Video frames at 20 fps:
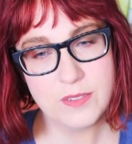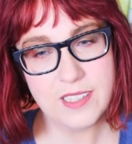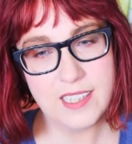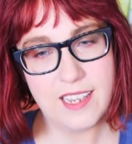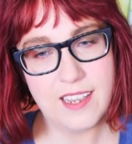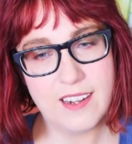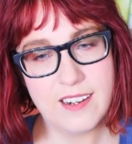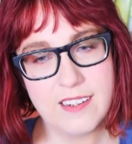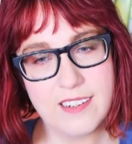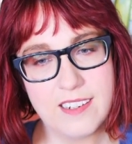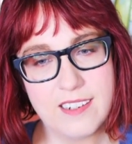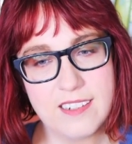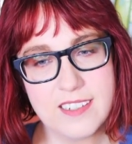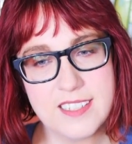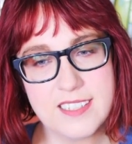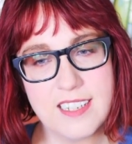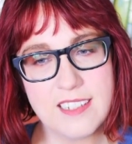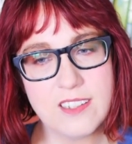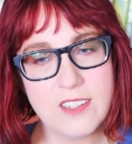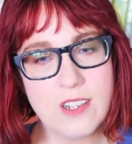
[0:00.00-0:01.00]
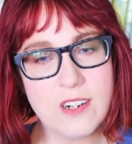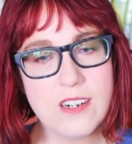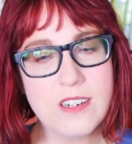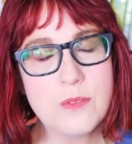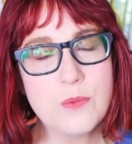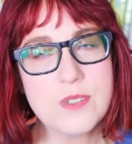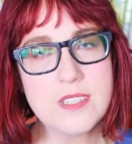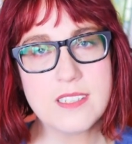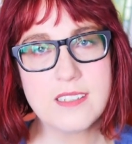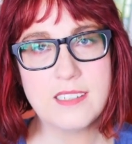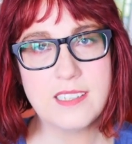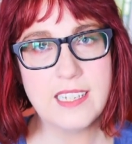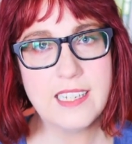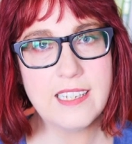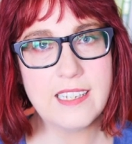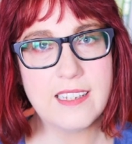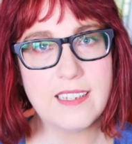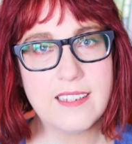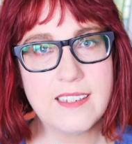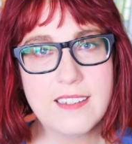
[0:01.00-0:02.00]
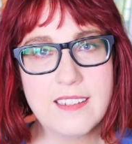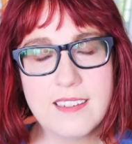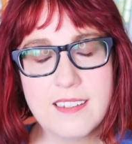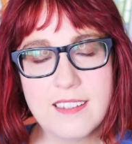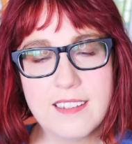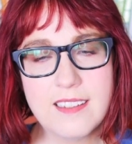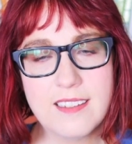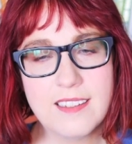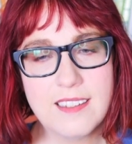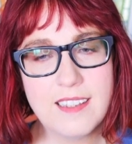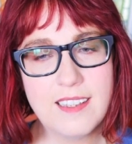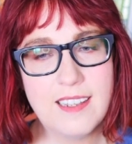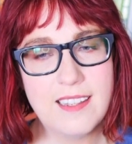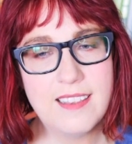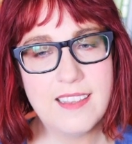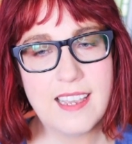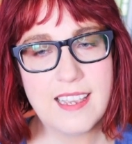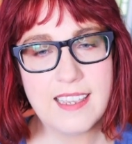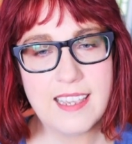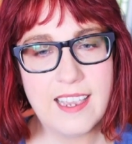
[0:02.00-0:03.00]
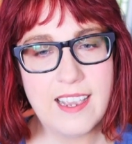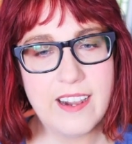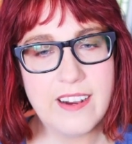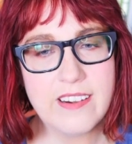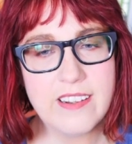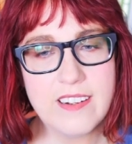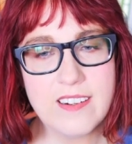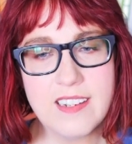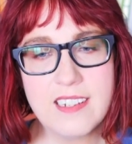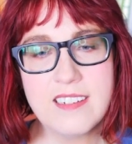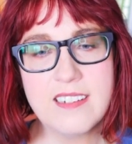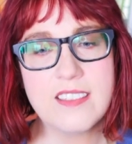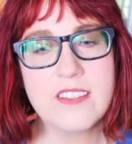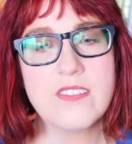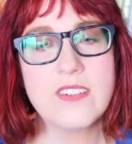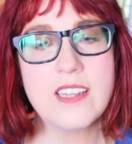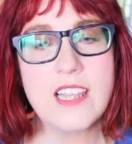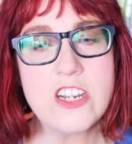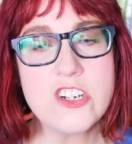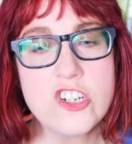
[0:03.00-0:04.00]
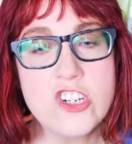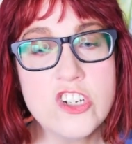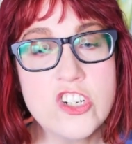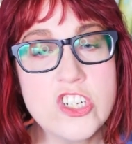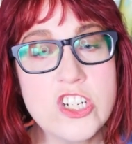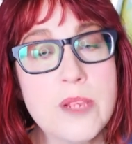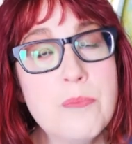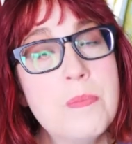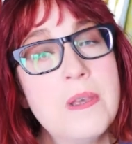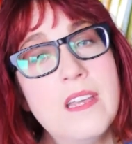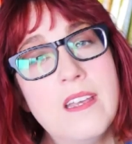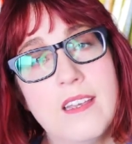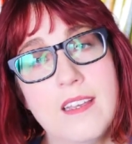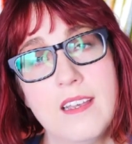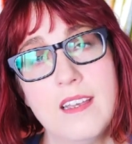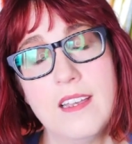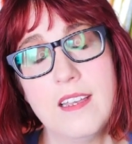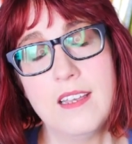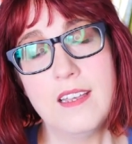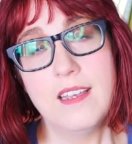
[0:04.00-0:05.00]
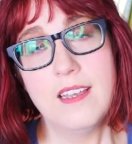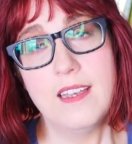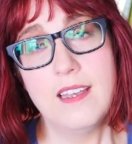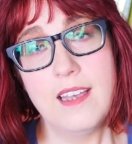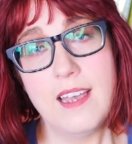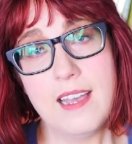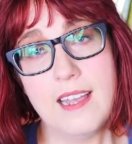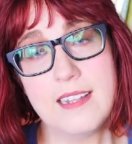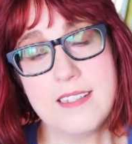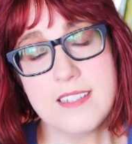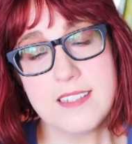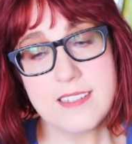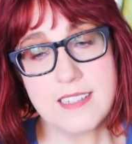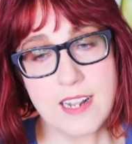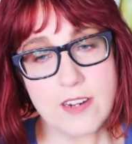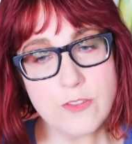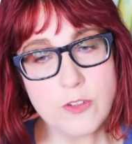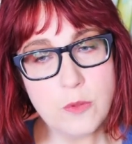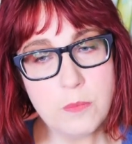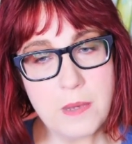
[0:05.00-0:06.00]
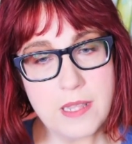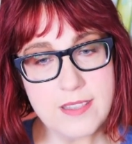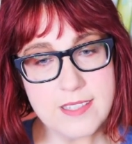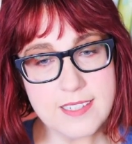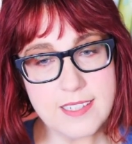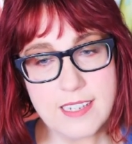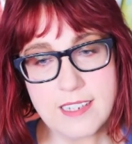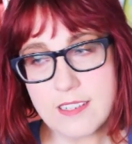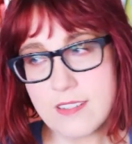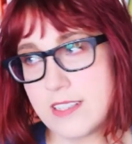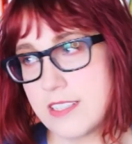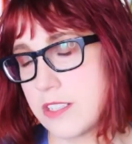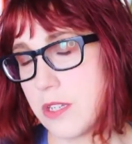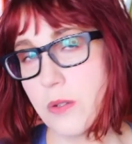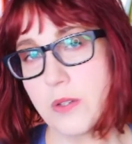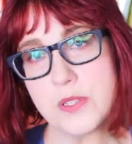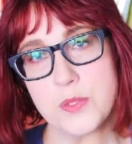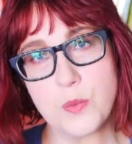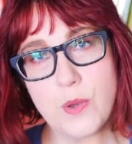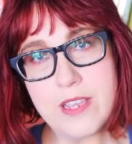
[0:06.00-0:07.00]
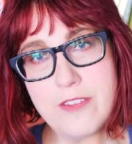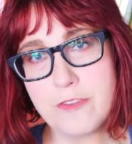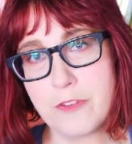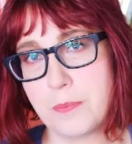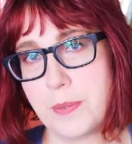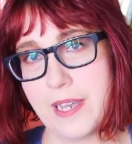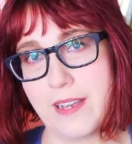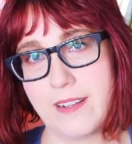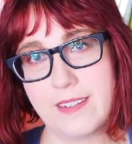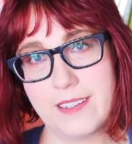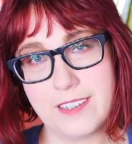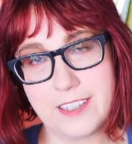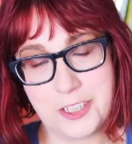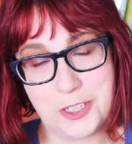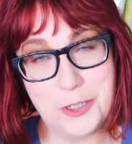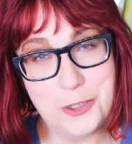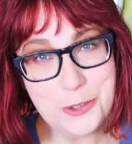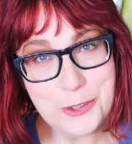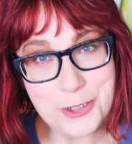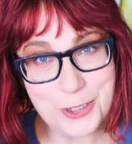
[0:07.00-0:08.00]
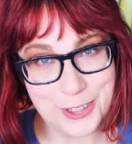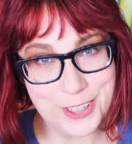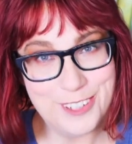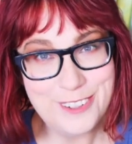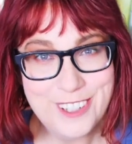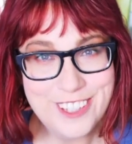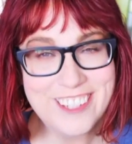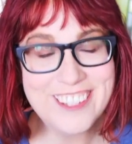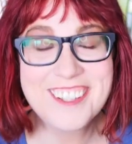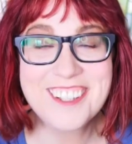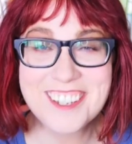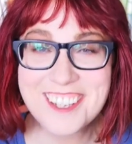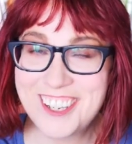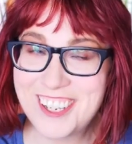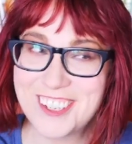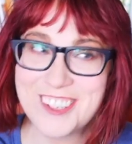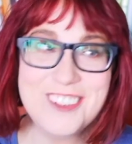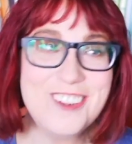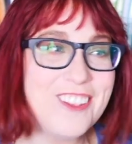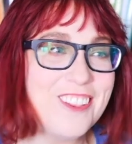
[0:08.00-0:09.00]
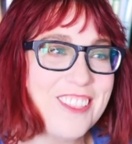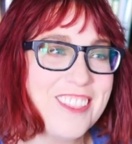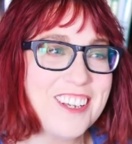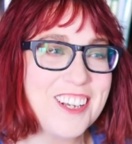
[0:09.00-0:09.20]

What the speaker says: Carrier said Lauren was clingy, and that Carrier ended the relationship. And several months later, he told his wife about it. Cool. Cool.